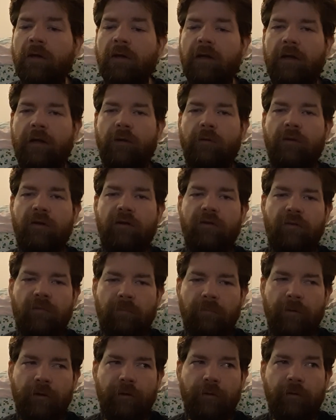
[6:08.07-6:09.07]
Like, you get
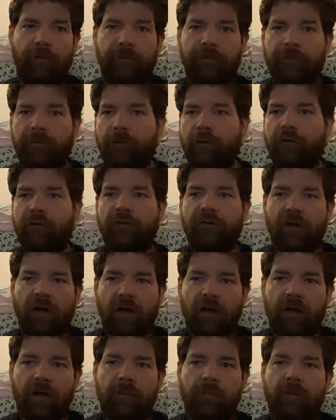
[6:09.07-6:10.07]
to meet her a first
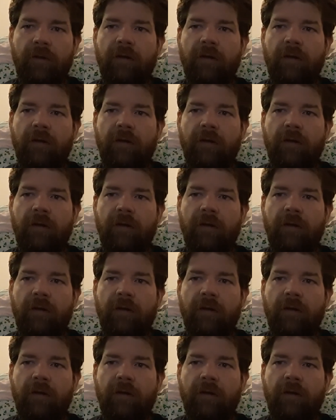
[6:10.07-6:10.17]
time,